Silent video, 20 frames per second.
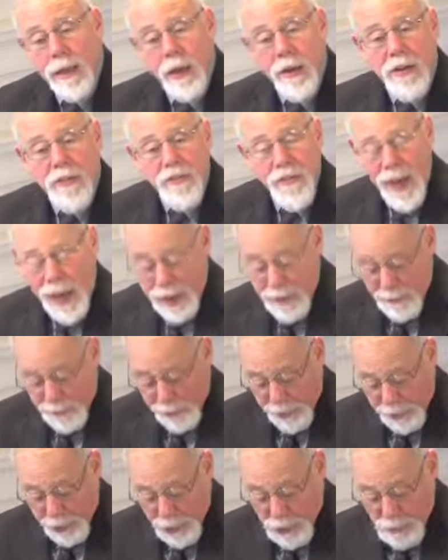Now, if I
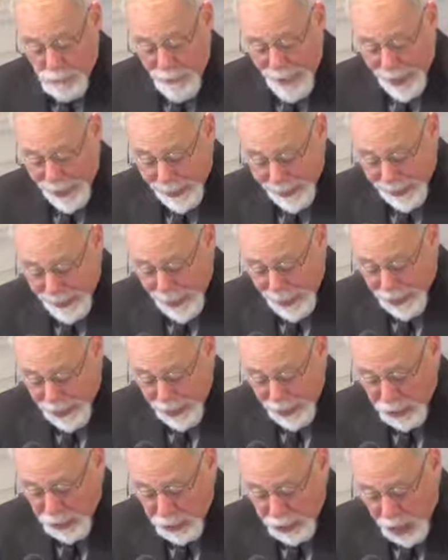infer correctly, I
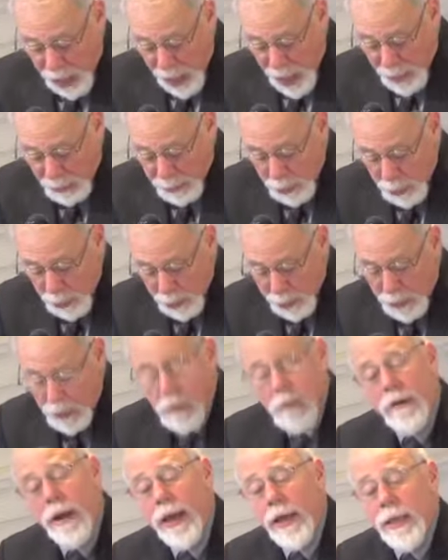think Jobs would
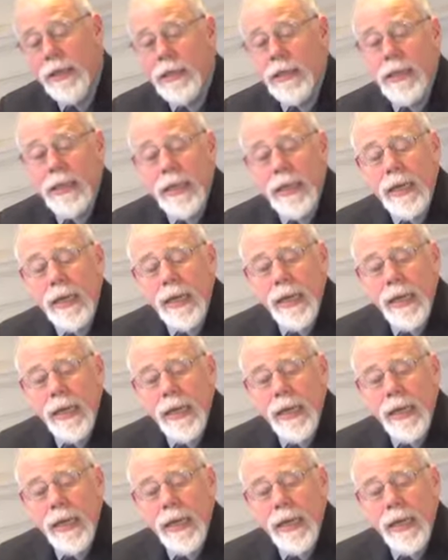credit